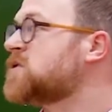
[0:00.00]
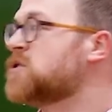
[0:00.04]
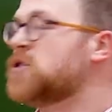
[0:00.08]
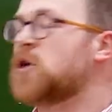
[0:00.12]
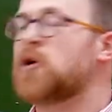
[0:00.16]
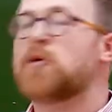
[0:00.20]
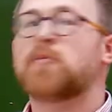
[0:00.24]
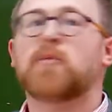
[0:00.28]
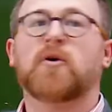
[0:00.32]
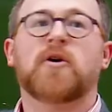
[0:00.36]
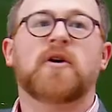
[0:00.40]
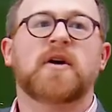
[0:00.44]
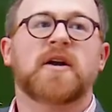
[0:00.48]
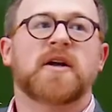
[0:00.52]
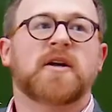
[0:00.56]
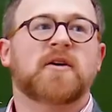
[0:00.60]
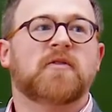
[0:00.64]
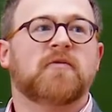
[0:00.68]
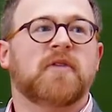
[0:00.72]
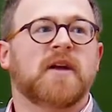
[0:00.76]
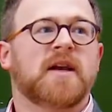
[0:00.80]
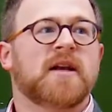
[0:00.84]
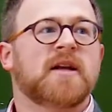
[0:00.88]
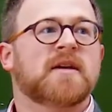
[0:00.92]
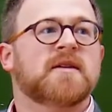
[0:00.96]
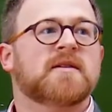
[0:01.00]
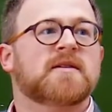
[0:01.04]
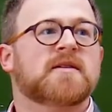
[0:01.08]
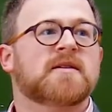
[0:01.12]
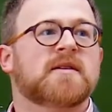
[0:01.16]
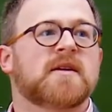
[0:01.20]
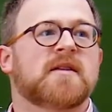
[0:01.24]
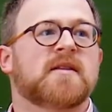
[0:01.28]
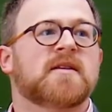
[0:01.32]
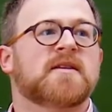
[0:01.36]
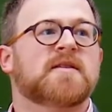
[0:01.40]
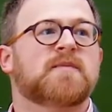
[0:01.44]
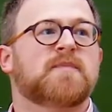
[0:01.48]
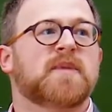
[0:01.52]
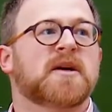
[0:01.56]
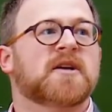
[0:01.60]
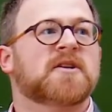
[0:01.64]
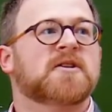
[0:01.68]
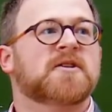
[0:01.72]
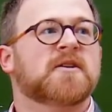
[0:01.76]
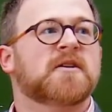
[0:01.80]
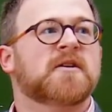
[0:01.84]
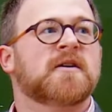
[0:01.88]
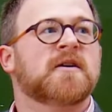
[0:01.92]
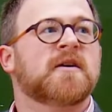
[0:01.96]
no more ingredients in this
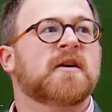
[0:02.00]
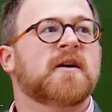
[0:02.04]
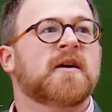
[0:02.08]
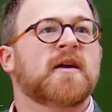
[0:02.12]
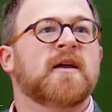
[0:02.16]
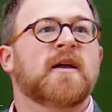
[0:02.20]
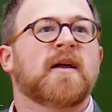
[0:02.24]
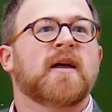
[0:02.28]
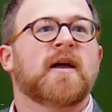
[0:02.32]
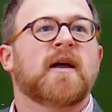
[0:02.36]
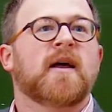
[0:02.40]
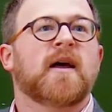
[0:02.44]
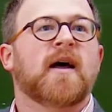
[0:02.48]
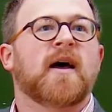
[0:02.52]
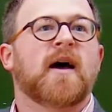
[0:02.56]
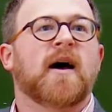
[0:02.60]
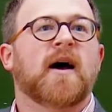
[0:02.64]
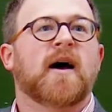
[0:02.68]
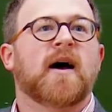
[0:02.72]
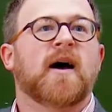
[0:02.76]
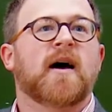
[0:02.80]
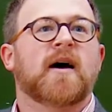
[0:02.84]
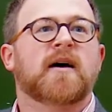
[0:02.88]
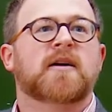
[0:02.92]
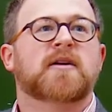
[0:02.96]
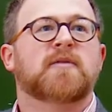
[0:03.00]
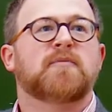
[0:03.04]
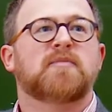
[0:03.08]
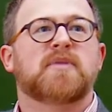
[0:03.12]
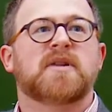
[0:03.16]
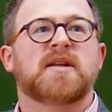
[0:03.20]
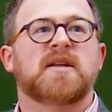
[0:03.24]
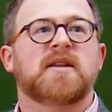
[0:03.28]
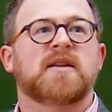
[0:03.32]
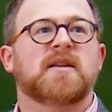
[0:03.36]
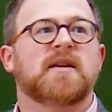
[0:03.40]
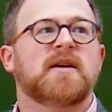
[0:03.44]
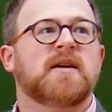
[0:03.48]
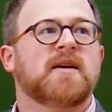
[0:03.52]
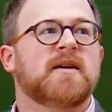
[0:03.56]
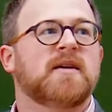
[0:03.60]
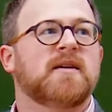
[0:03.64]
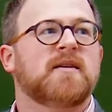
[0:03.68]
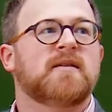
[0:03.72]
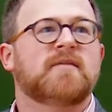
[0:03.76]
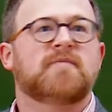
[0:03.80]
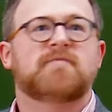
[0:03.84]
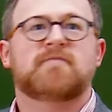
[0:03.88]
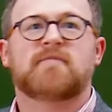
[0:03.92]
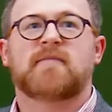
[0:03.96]
picture
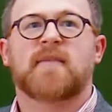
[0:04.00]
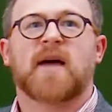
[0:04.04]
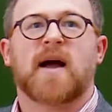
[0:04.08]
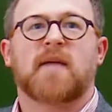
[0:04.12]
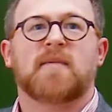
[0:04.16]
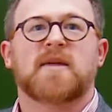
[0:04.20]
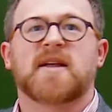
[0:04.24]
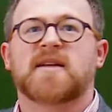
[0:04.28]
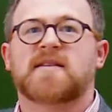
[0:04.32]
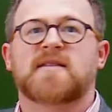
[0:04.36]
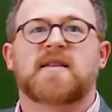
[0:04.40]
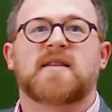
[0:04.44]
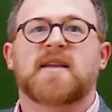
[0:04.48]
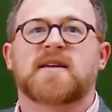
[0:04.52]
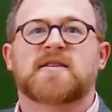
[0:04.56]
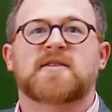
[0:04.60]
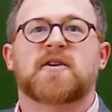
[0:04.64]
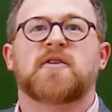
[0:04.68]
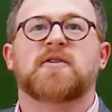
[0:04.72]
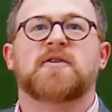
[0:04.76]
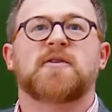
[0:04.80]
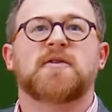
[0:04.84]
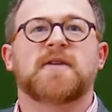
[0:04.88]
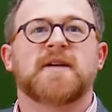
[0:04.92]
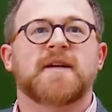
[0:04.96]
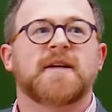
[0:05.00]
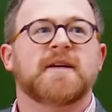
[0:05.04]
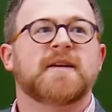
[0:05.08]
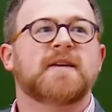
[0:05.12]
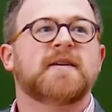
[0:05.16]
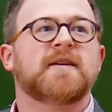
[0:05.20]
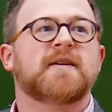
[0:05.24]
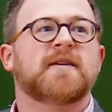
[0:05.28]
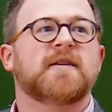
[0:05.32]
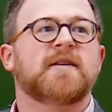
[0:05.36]
completely, that's all you need.